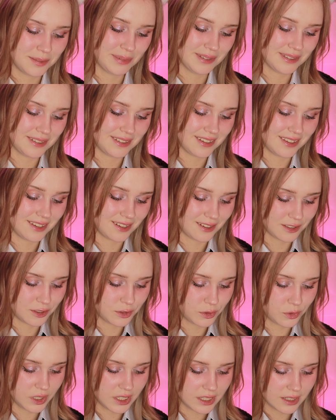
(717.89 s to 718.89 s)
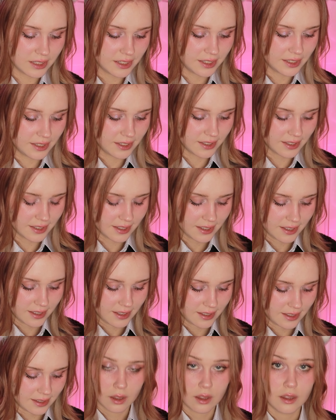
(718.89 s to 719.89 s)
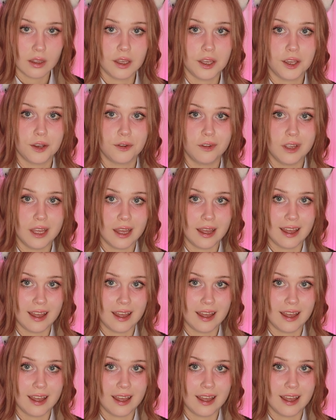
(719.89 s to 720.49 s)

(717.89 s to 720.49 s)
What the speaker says: but not really. Here we